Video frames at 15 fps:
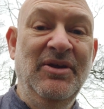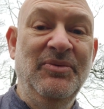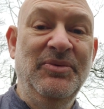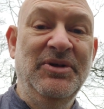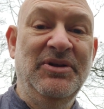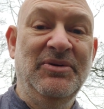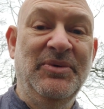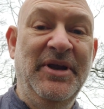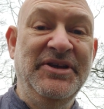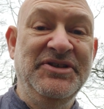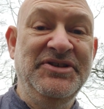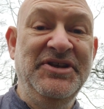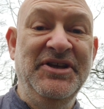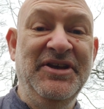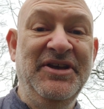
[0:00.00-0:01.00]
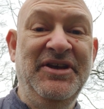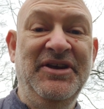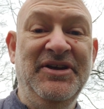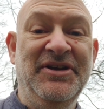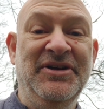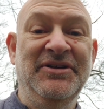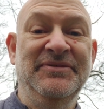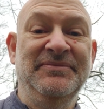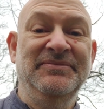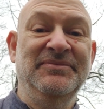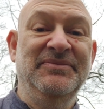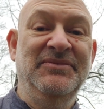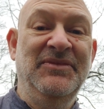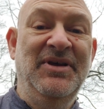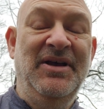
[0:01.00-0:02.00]
We'll raise Singa here,
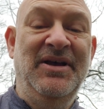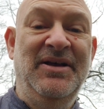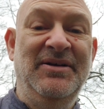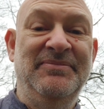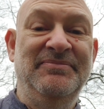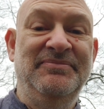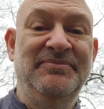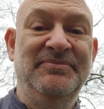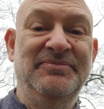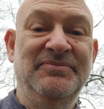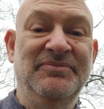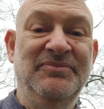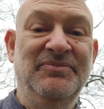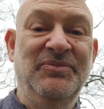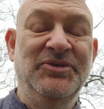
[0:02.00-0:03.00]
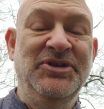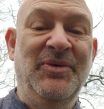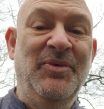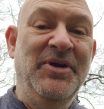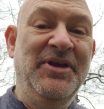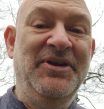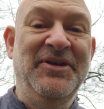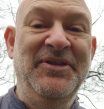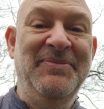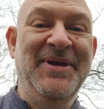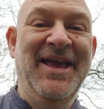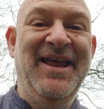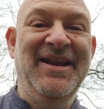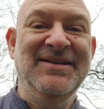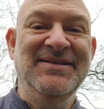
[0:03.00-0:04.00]
um, which I won't get into the
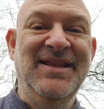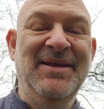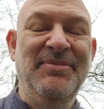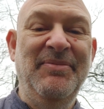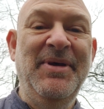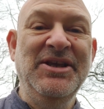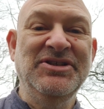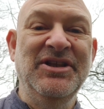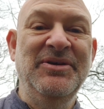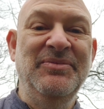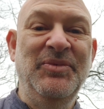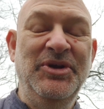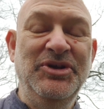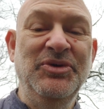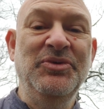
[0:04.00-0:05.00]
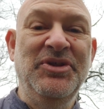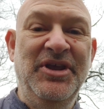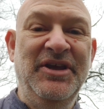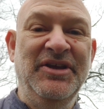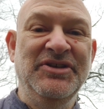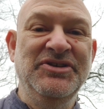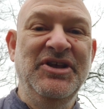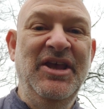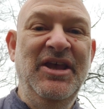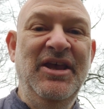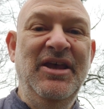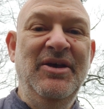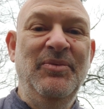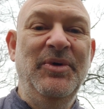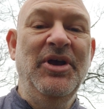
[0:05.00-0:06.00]
mechanics of that, but basically we do things.
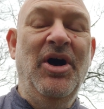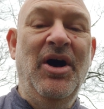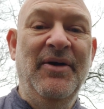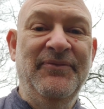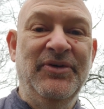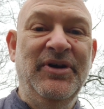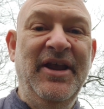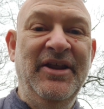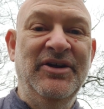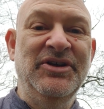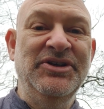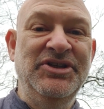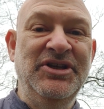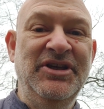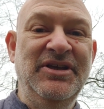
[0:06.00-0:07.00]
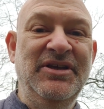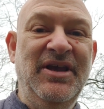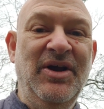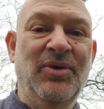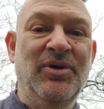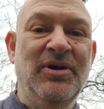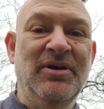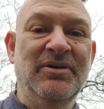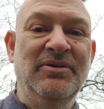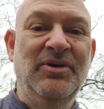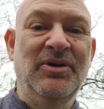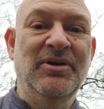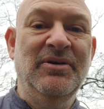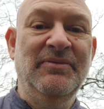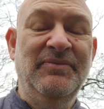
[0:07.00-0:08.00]
We offer energy or,
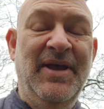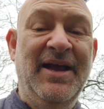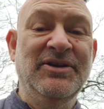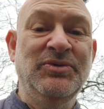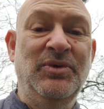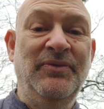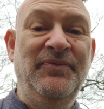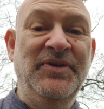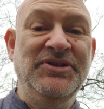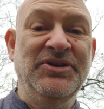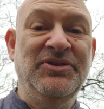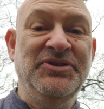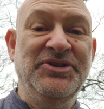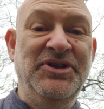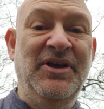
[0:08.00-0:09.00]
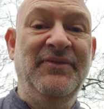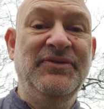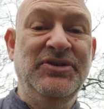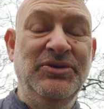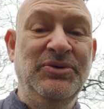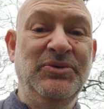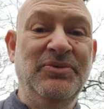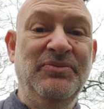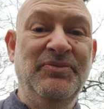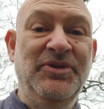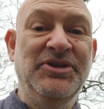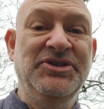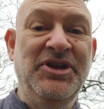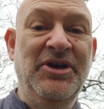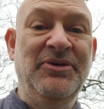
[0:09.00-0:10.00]
or actual physical stuff to
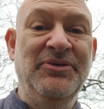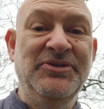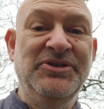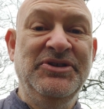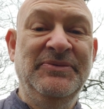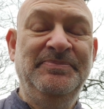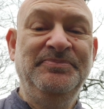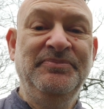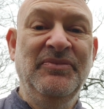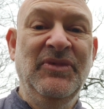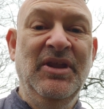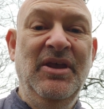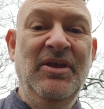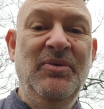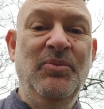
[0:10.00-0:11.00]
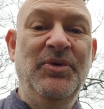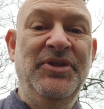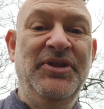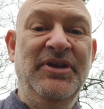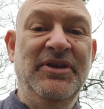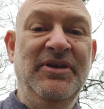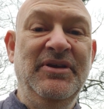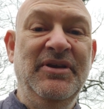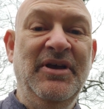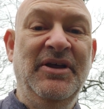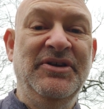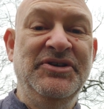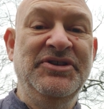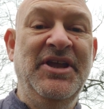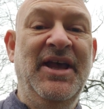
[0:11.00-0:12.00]
the stones with the
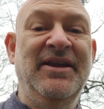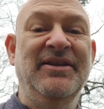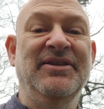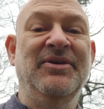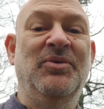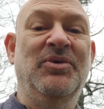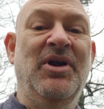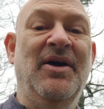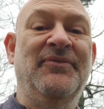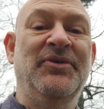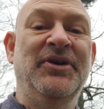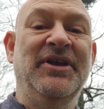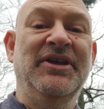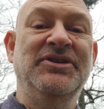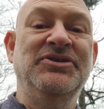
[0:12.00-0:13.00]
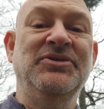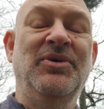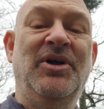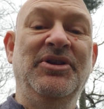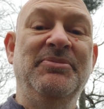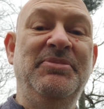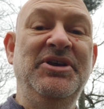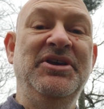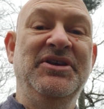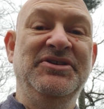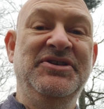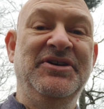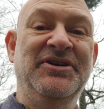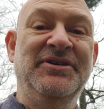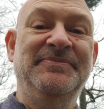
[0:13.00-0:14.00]
understanding that we're offering it to all the
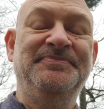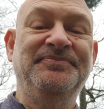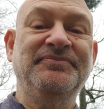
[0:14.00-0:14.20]
beings here.